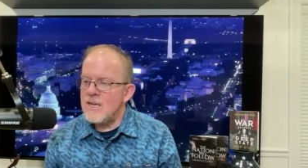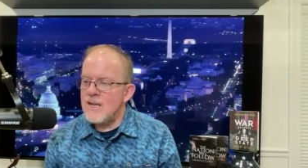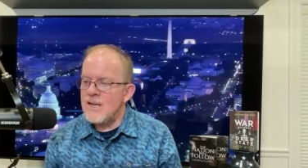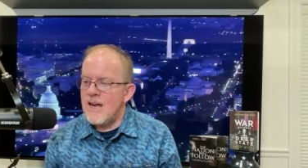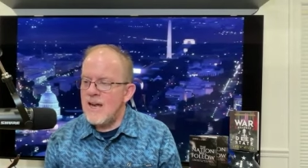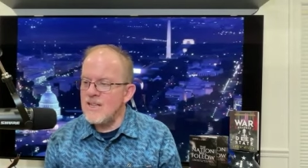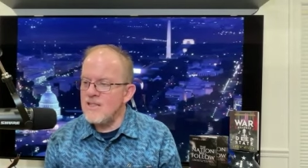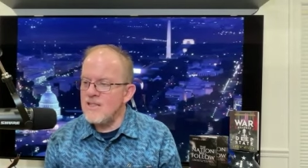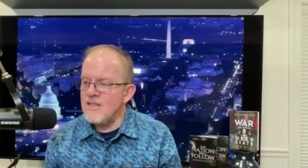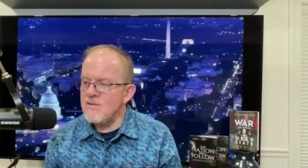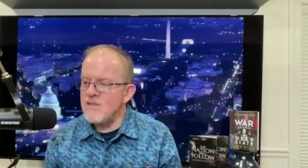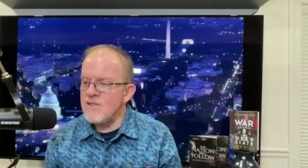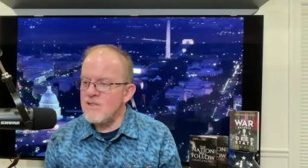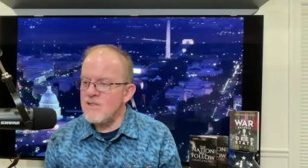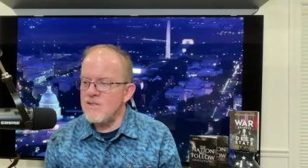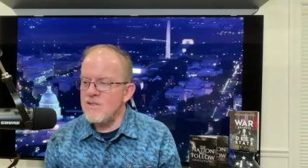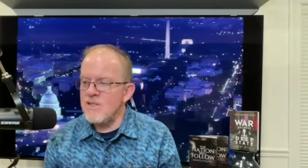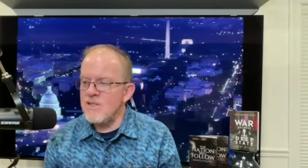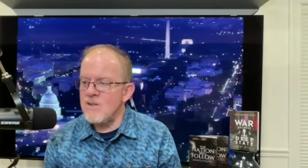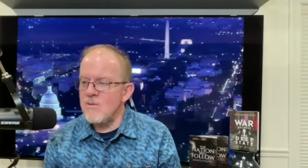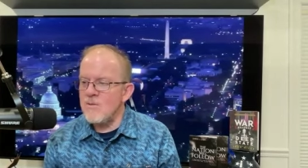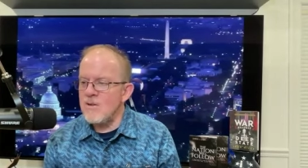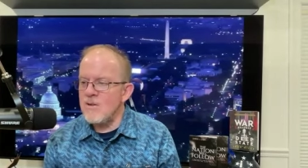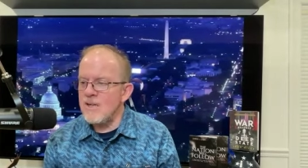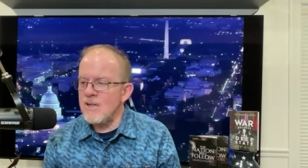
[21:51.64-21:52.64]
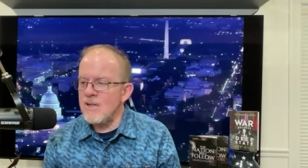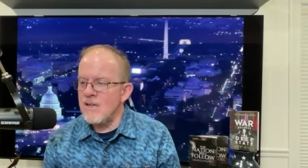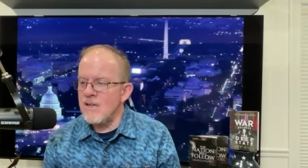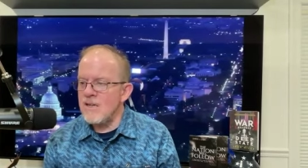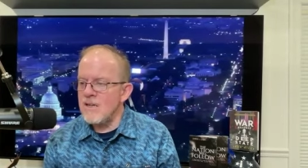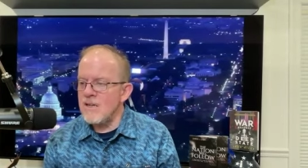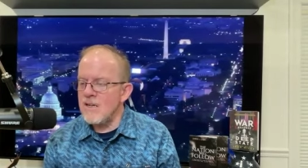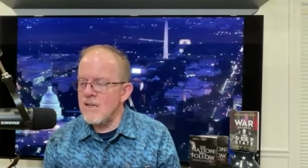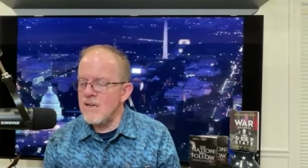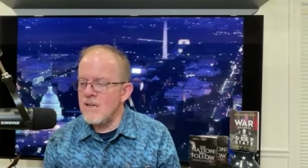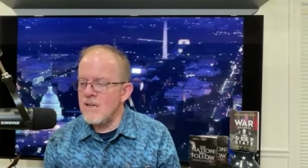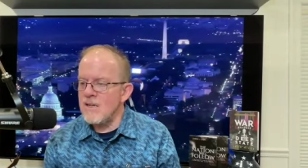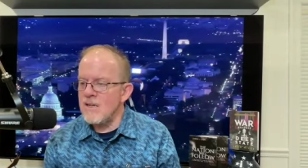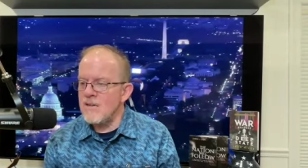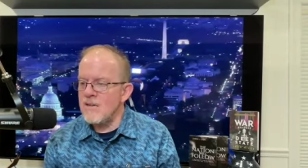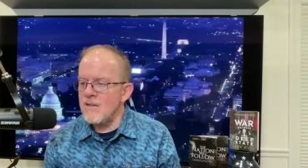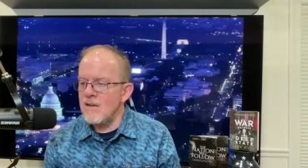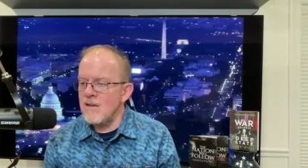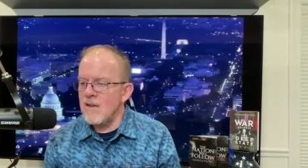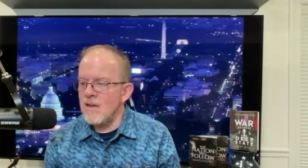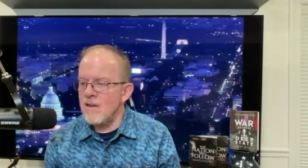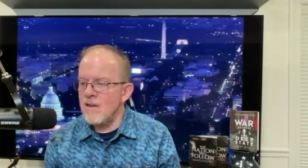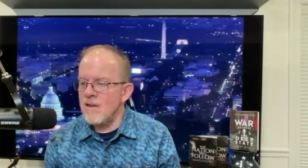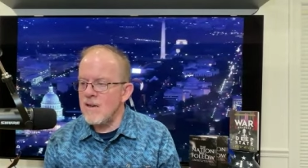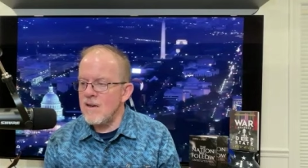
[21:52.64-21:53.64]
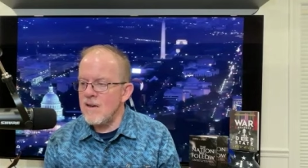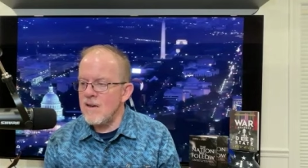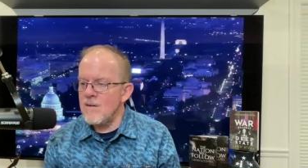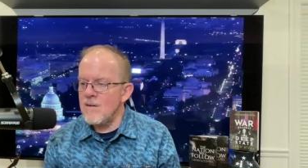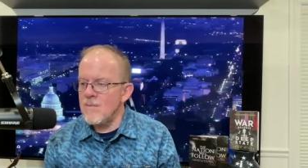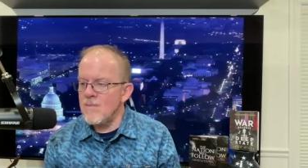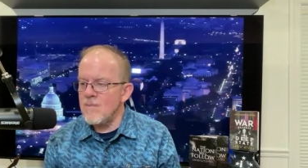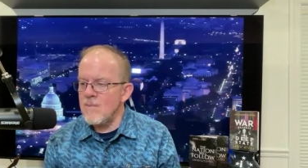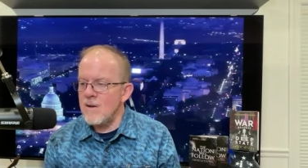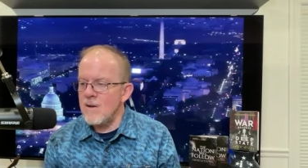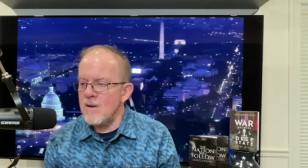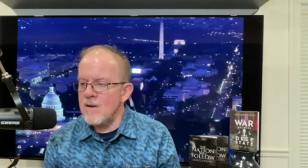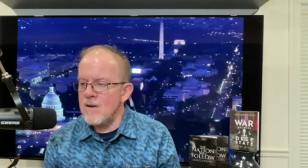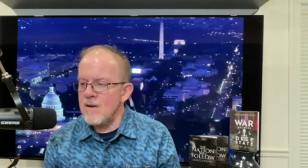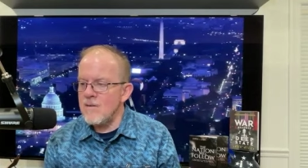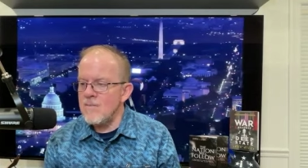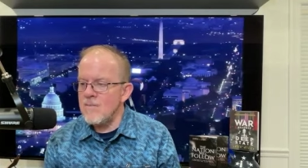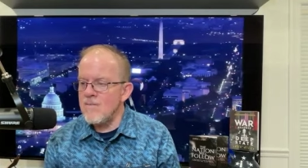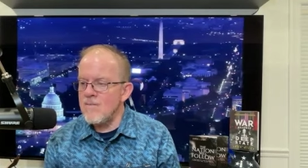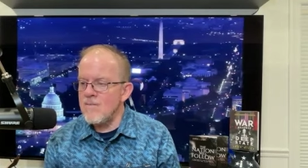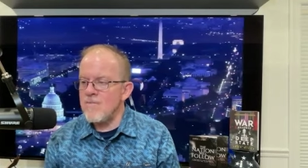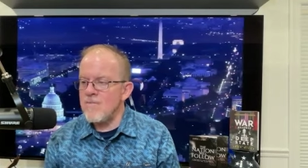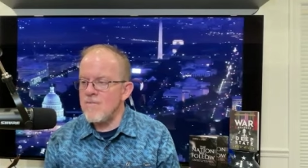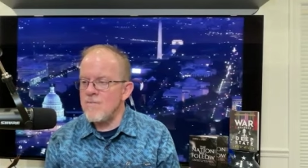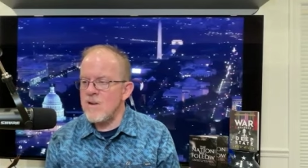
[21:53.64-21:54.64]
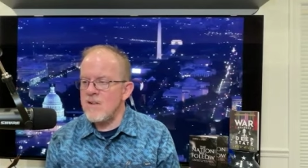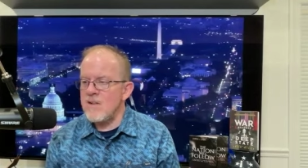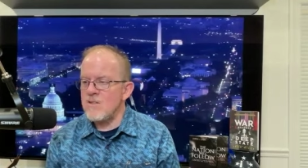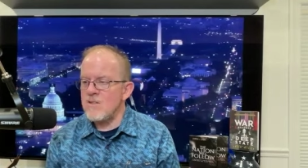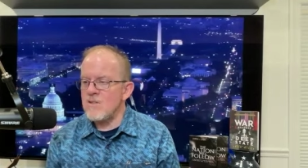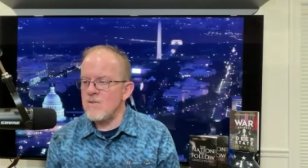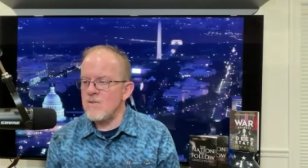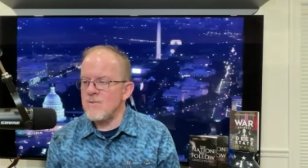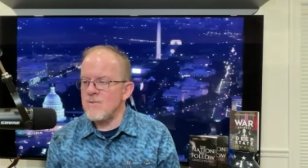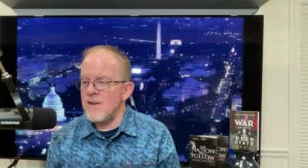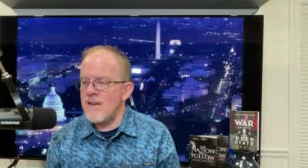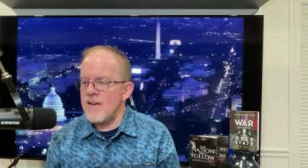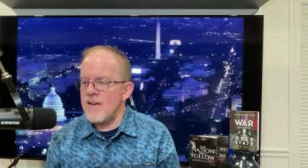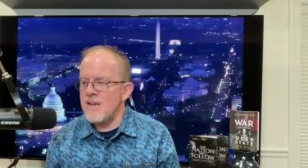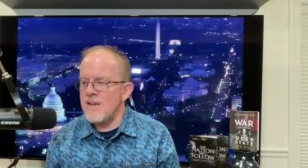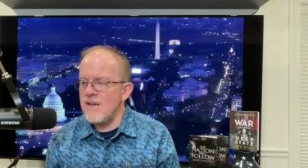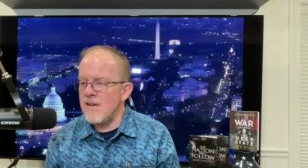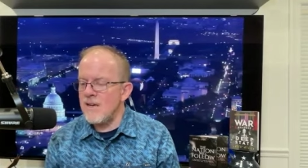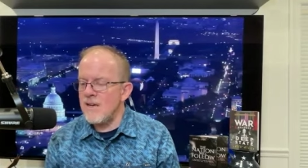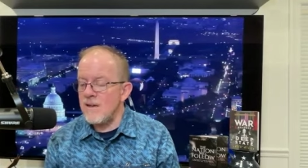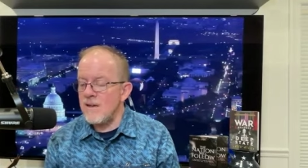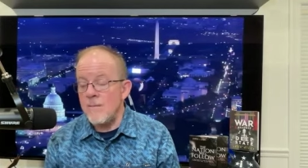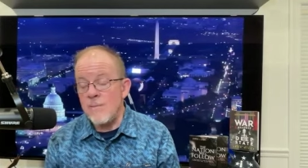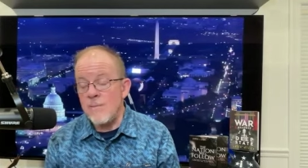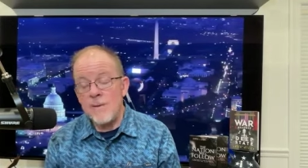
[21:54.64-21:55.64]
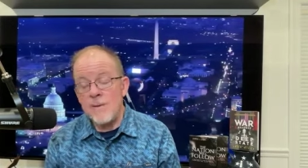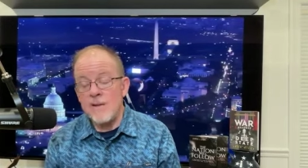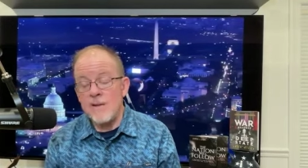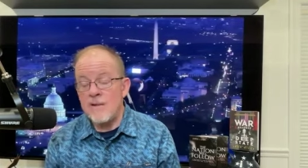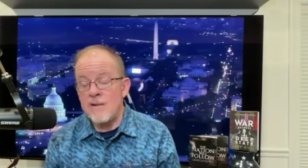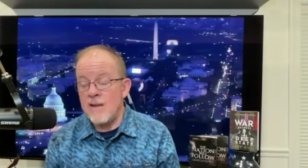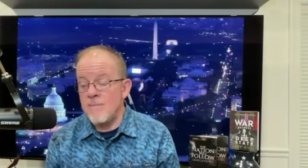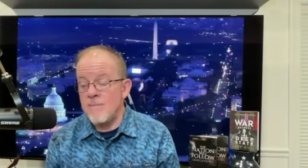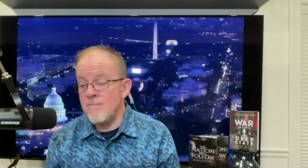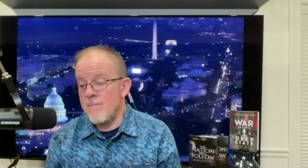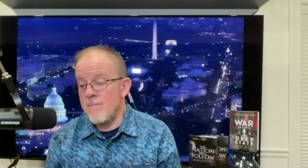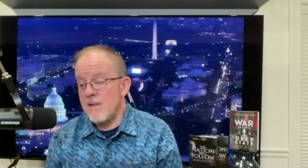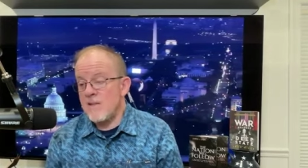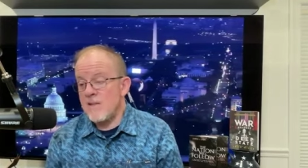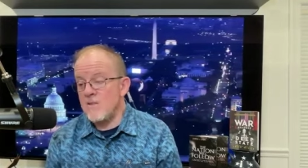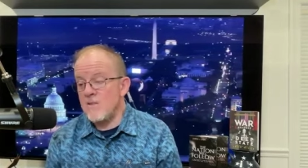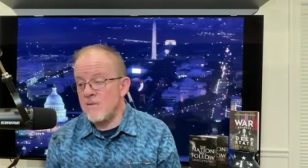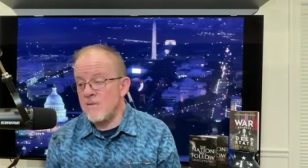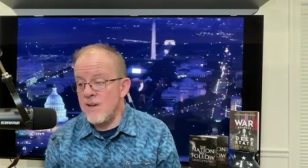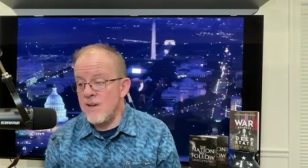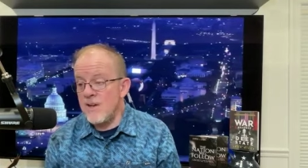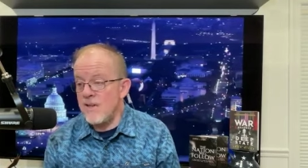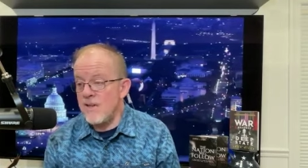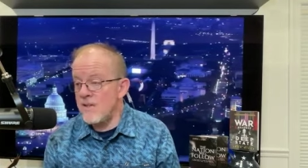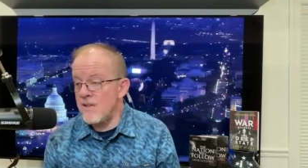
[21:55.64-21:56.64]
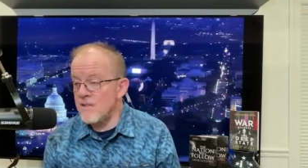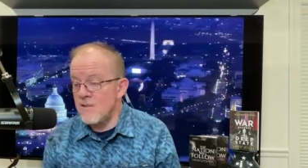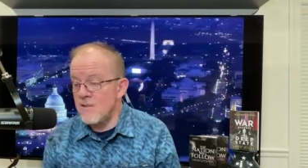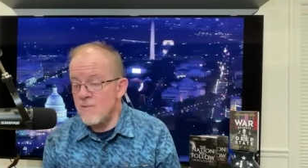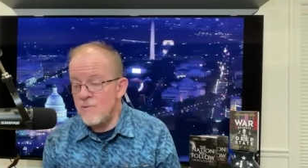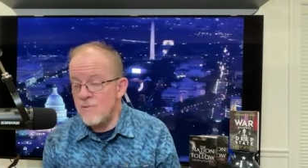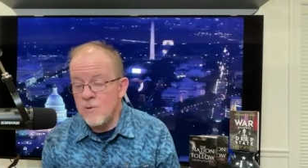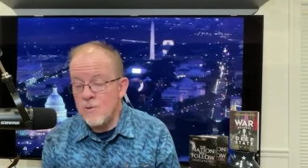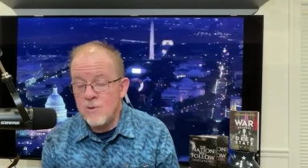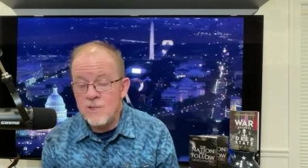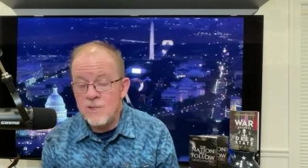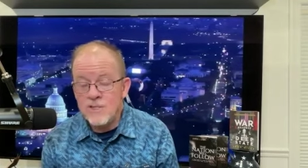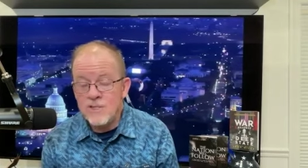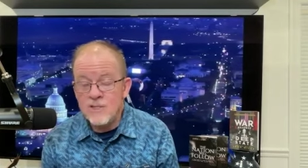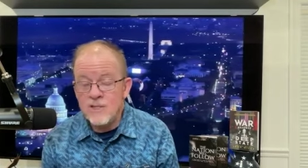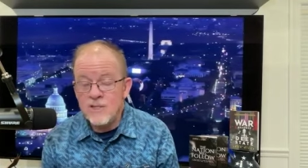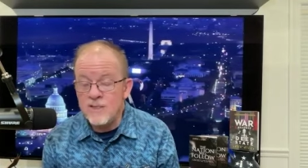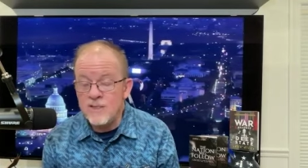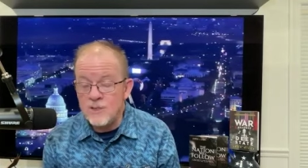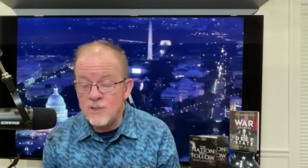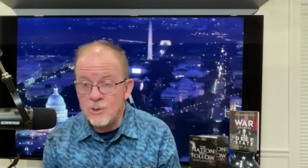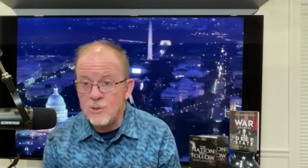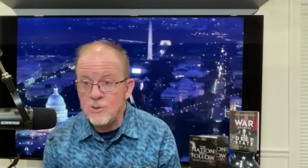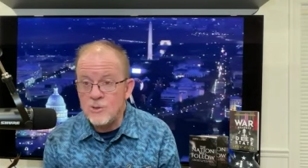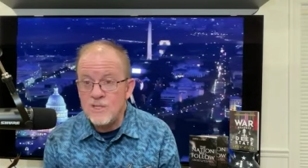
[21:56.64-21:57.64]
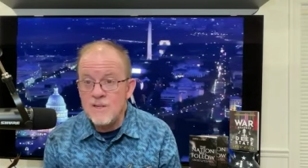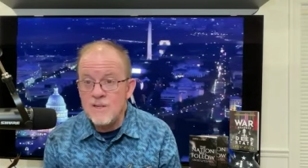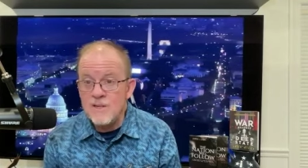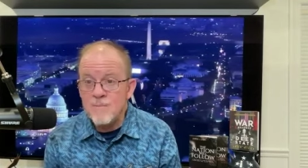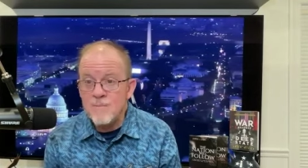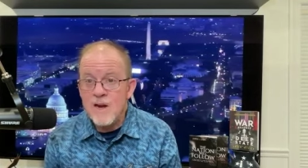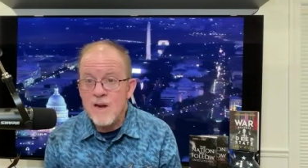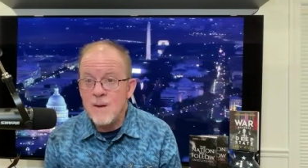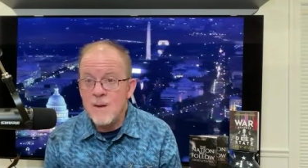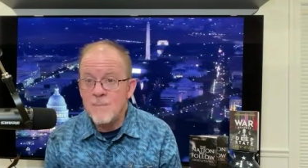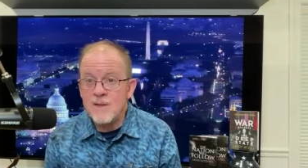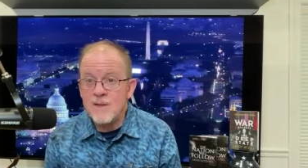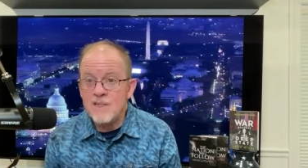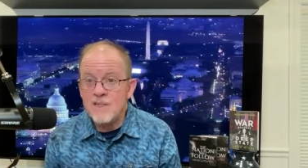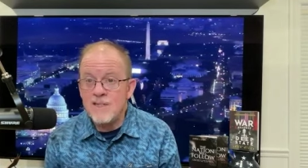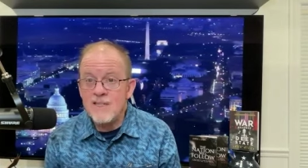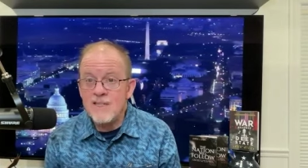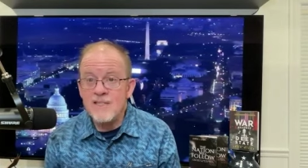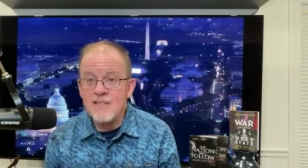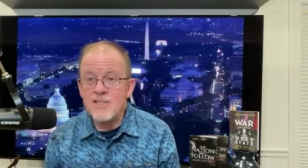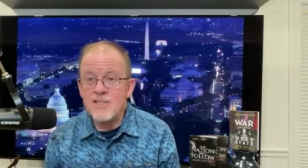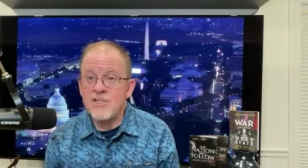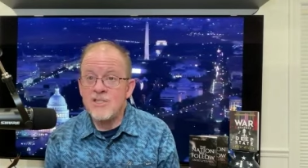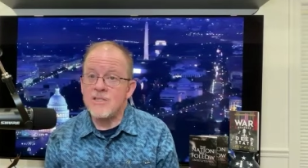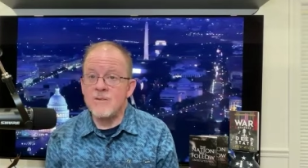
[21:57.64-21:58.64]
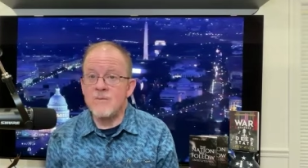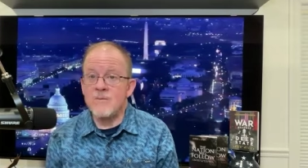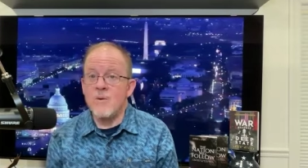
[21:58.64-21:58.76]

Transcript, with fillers: that's what they're doing in uh, in uh, um, Pennsylvania. I'm and Pennsylvania is unfortunately losing population.